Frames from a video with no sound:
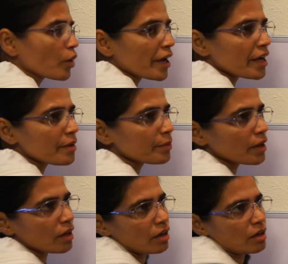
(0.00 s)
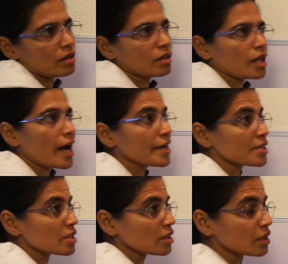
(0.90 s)
wave.
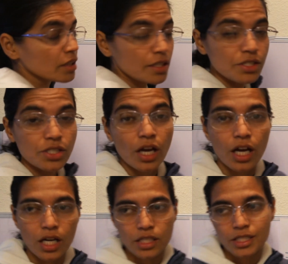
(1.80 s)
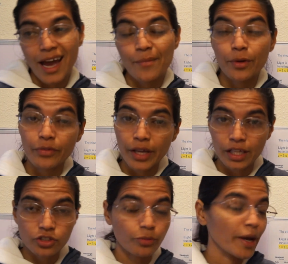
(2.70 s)
Light is a type of
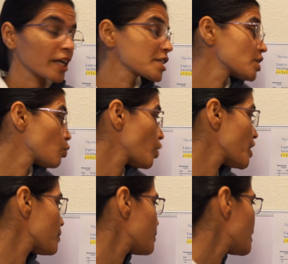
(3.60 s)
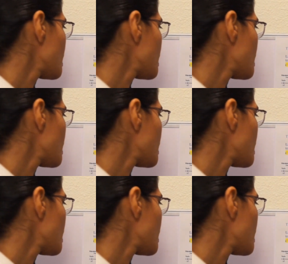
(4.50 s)
electromagnetic wave.